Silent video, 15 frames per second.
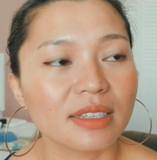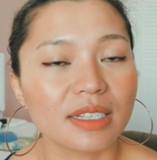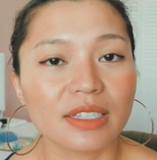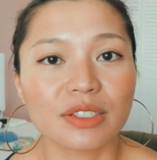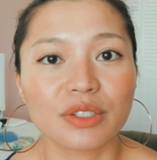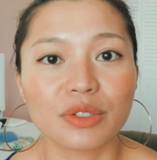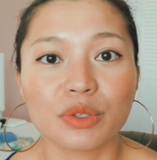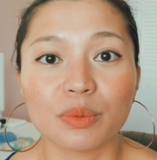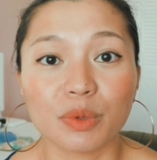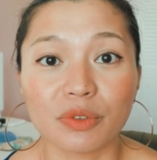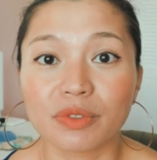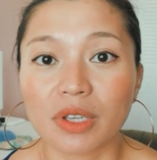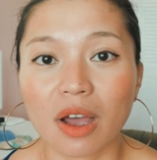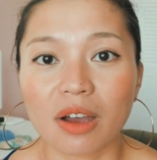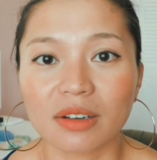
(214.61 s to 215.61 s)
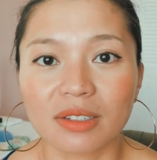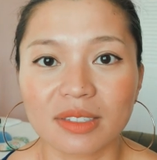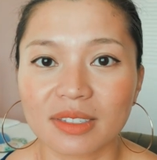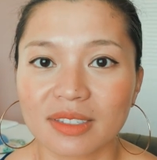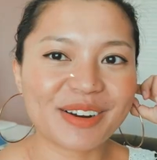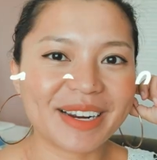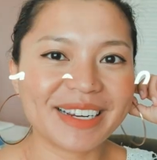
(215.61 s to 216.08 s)
it is to move
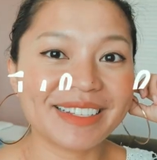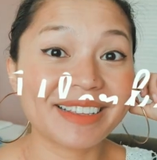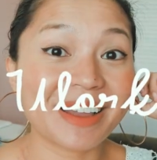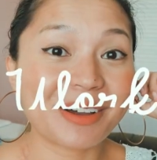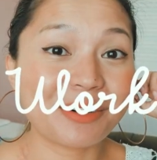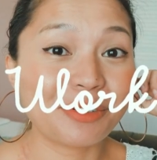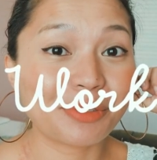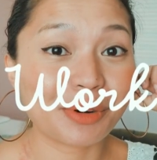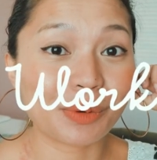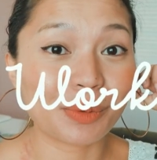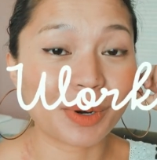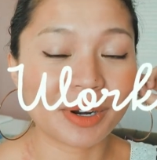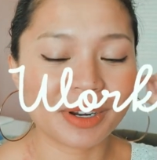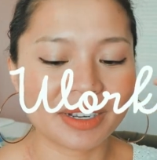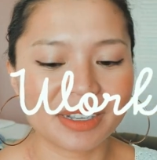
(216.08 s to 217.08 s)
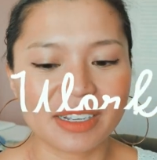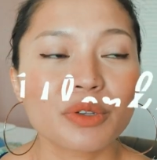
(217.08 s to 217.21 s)
dogs. All right, now for work.